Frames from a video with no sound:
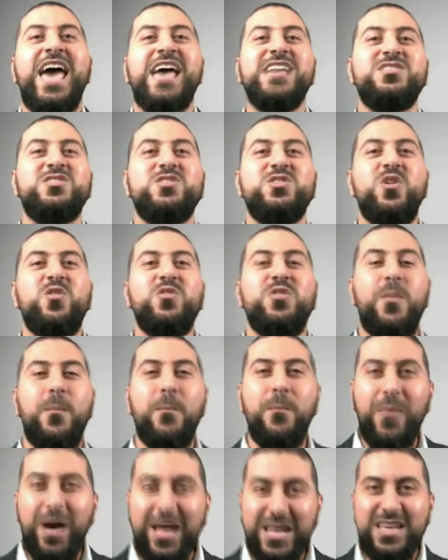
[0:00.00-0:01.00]
And so the
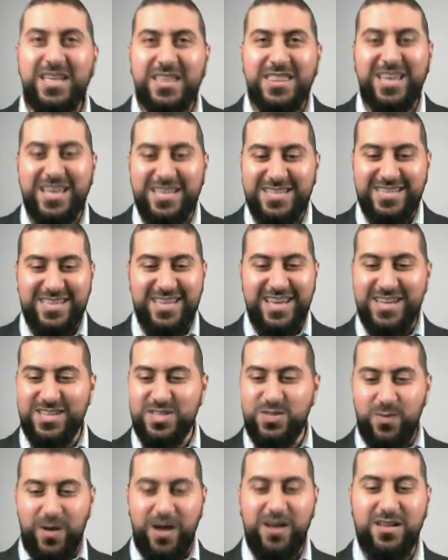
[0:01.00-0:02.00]
money that, that
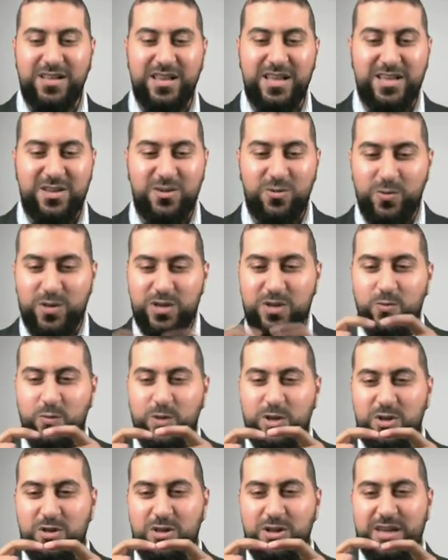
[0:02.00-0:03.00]
subhanAllah, you know, when you,
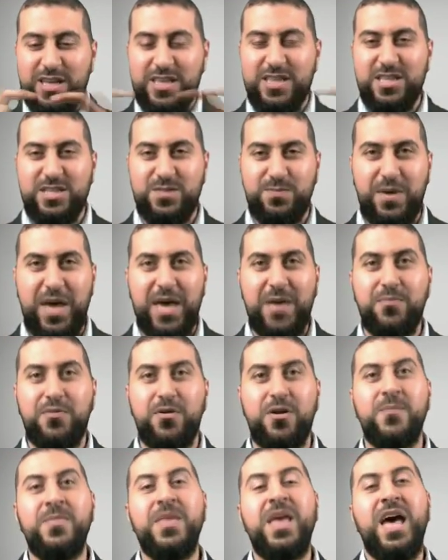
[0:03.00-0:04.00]
when you look at this
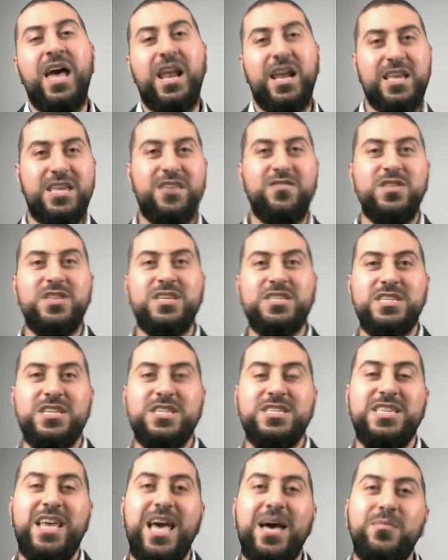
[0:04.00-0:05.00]
paper, and I give you this
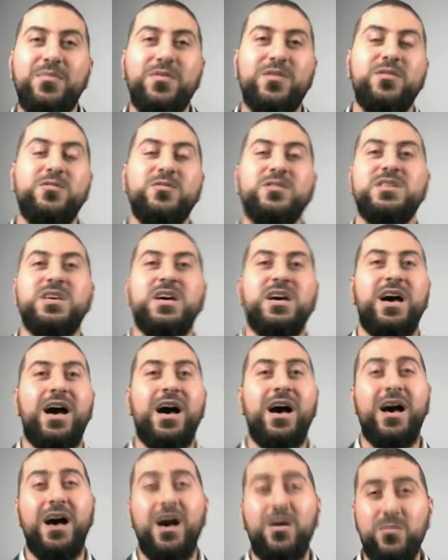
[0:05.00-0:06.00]
example, there was a,
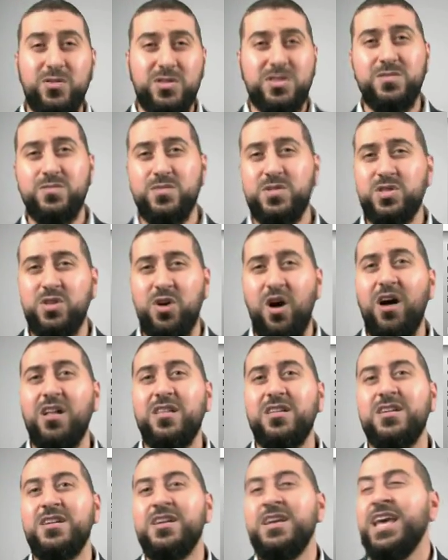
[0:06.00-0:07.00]
a Muslim
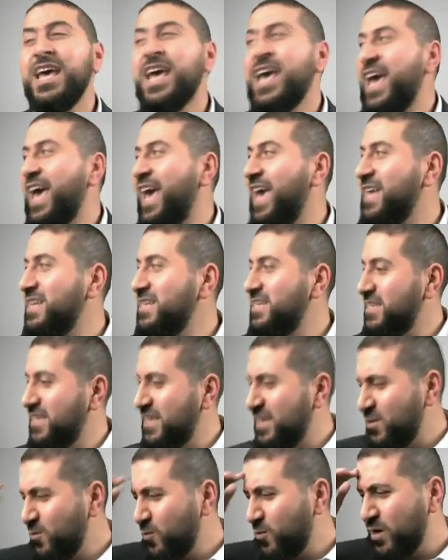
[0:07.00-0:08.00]
scholar, and
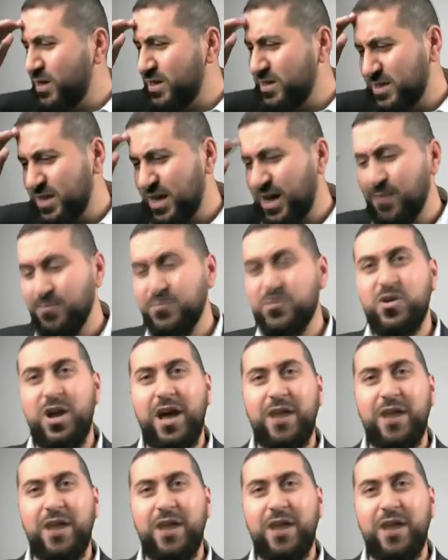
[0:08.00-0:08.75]
he was um,